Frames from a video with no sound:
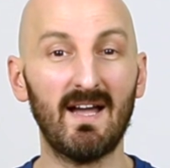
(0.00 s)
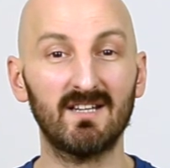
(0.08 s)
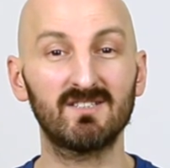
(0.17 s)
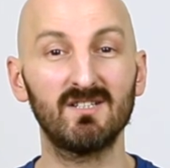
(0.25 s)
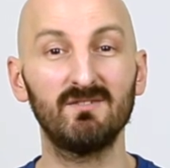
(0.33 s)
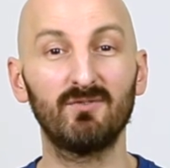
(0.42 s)

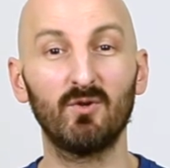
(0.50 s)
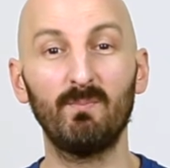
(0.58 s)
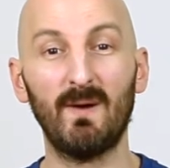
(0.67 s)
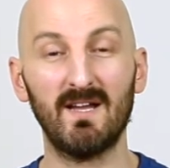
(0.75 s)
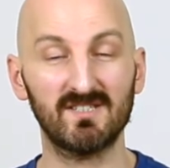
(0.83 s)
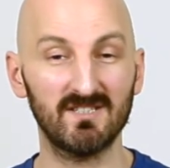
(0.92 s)
active or
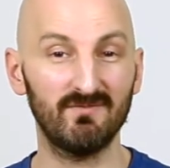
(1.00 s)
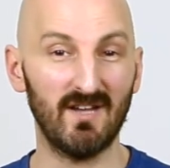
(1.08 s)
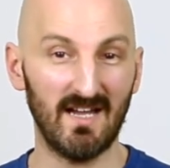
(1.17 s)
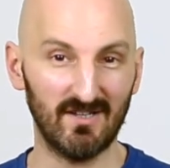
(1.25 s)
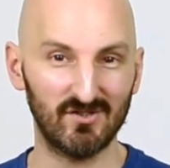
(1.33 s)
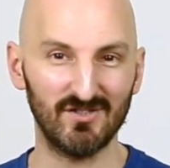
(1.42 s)
passive
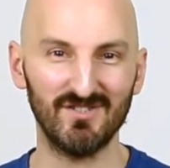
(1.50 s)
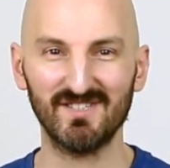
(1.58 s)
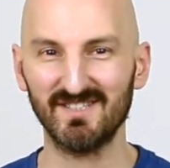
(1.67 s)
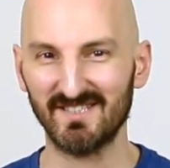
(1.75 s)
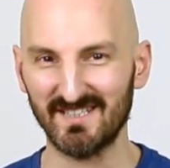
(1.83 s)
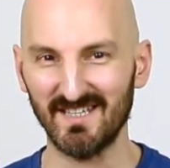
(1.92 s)
actions
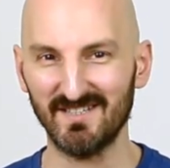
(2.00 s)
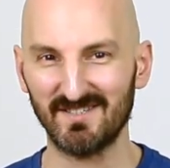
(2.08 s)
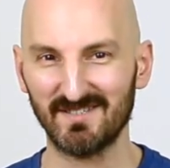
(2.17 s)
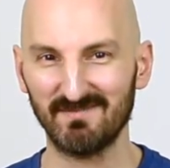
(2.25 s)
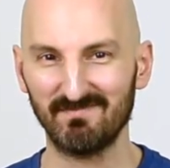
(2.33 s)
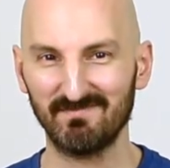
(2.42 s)
and
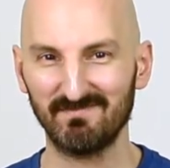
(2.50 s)
states.